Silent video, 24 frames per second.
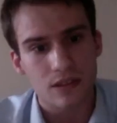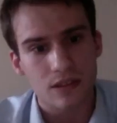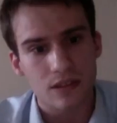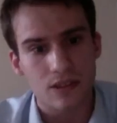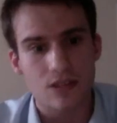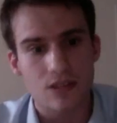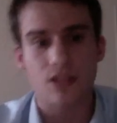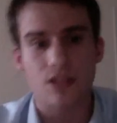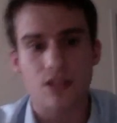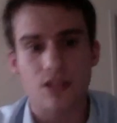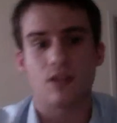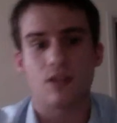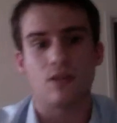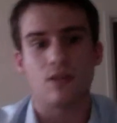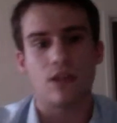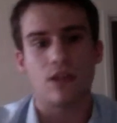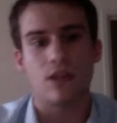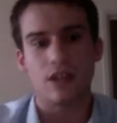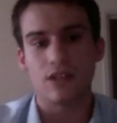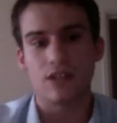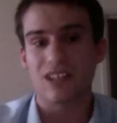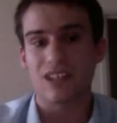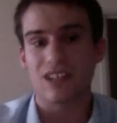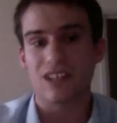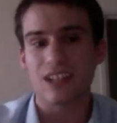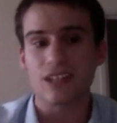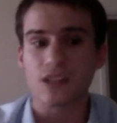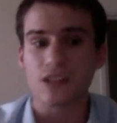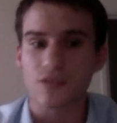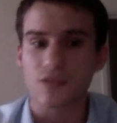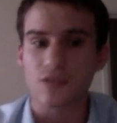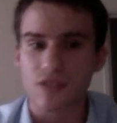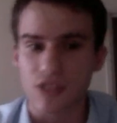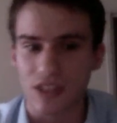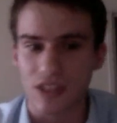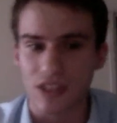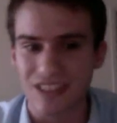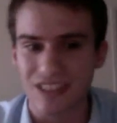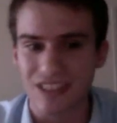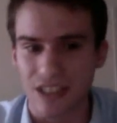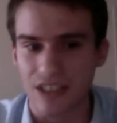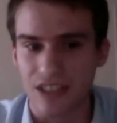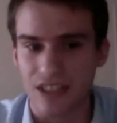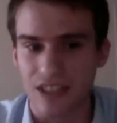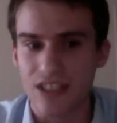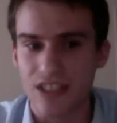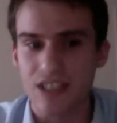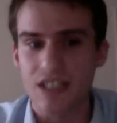So in the case of
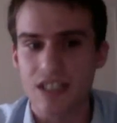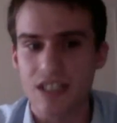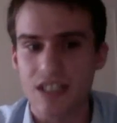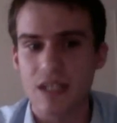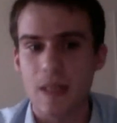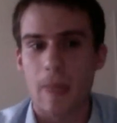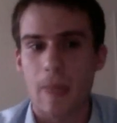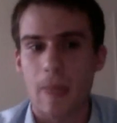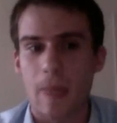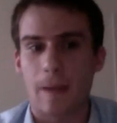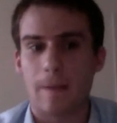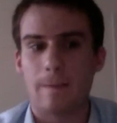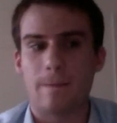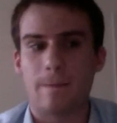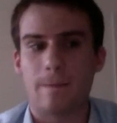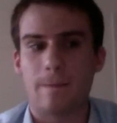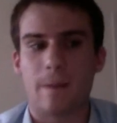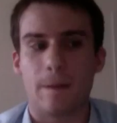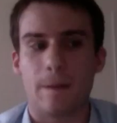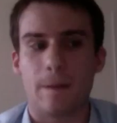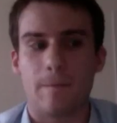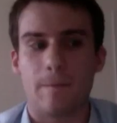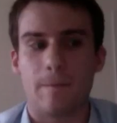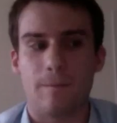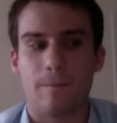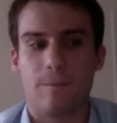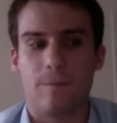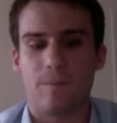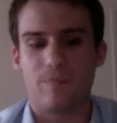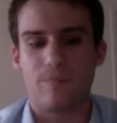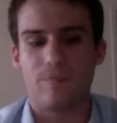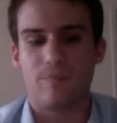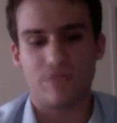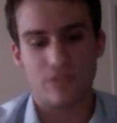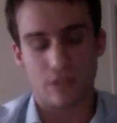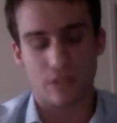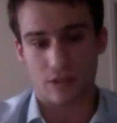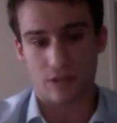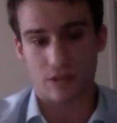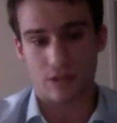Stuxnet, the